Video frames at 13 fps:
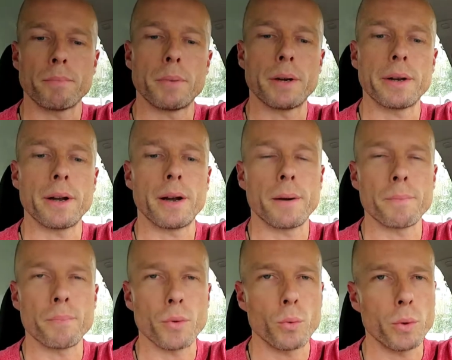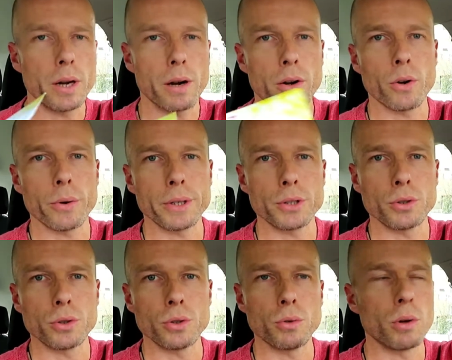but we are going
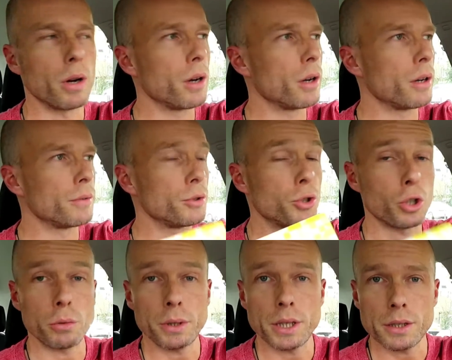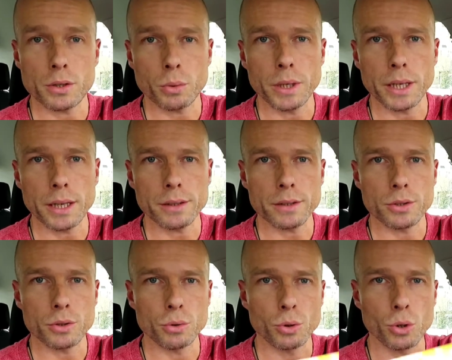to Germany this
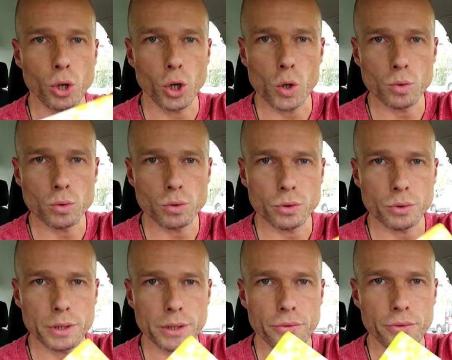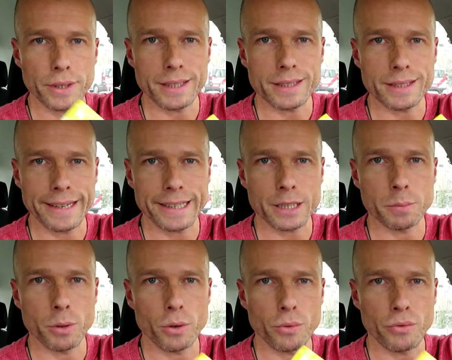weekend, to Cologne, to the Fitness
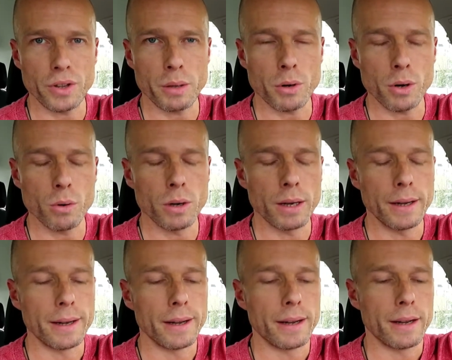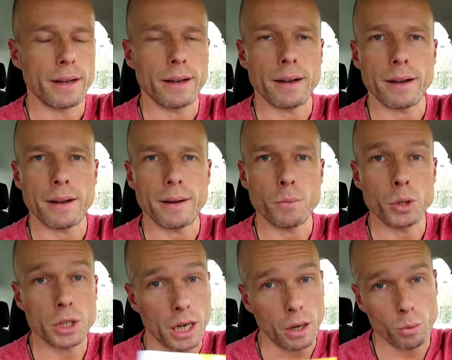Expo, FIBO,
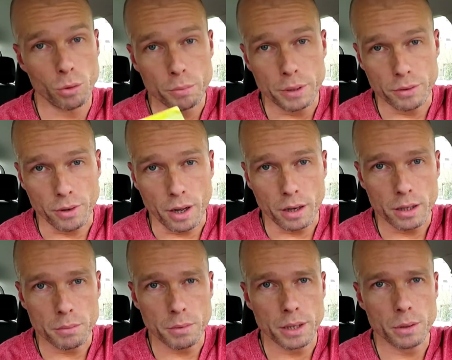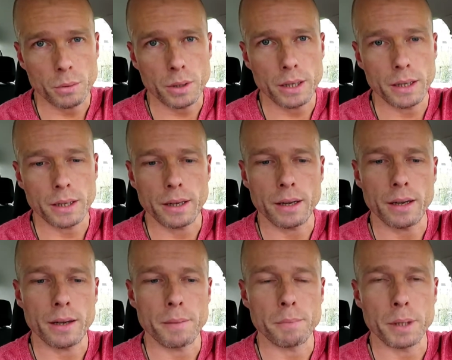which I will be vlogging, by the way.
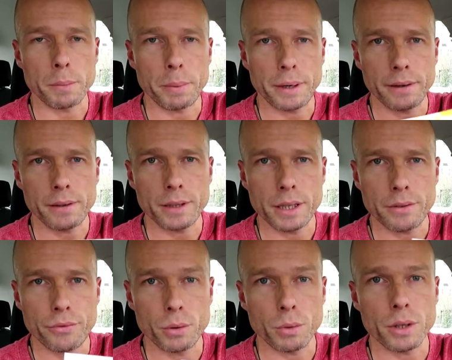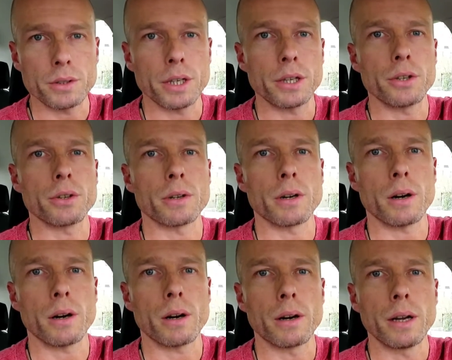But apparently, if you want to take your
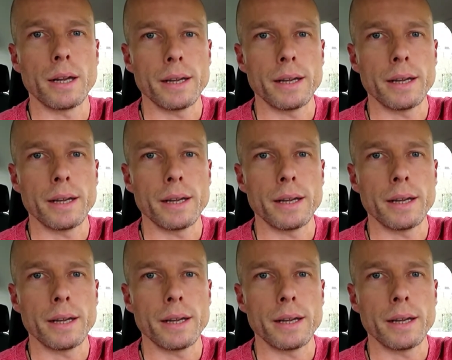car